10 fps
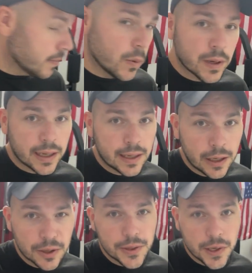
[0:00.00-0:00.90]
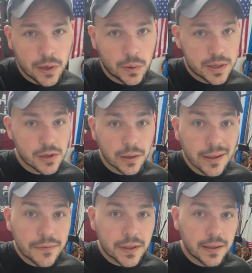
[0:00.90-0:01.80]
I wanna get healthier, I wanna start
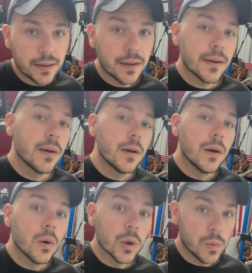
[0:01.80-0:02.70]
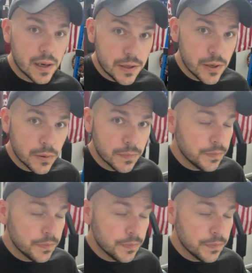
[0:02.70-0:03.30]
lifting. What do I do?